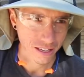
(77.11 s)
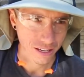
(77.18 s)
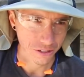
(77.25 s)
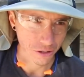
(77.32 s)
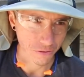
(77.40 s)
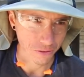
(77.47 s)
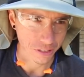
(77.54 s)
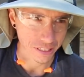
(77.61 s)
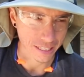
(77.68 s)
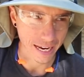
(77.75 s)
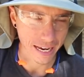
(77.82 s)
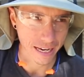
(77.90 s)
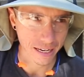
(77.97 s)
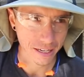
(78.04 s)
So for
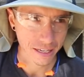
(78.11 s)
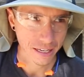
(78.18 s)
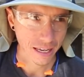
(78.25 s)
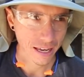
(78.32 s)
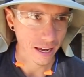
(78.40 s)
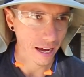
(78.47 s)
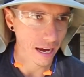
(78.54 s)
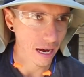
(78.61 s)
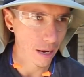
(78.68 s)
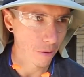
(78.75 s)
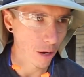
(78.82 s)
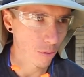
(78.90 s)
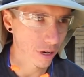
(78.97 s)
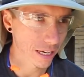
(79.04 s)
today,
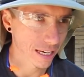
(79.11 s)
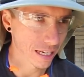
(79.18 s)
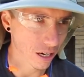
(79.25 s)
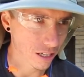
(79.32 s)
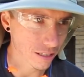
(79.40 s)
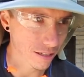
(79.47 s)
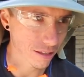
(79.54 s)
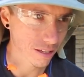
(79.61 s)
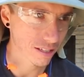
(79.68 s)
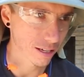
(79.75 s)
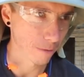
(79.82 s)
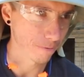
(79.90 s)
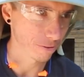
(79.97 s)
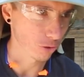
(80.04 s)
I want to get all the
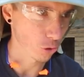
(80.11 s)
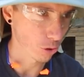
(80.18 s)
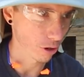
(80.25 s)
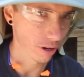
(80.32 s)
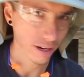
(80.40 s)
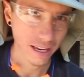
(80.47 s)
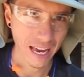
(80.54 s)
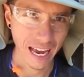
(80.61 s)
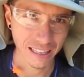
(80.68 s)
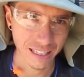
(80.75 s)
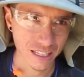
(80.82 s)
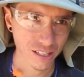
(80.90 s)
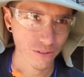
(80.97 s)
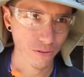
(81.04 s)
subfloor at
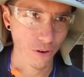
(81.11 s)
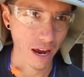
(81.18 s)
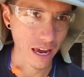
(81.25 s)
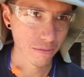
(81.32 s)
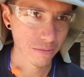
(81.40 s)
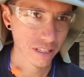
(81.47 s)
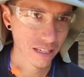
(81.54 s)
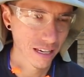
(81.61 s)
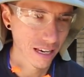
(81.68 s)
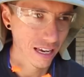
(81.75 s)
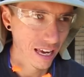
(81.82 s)
least framed,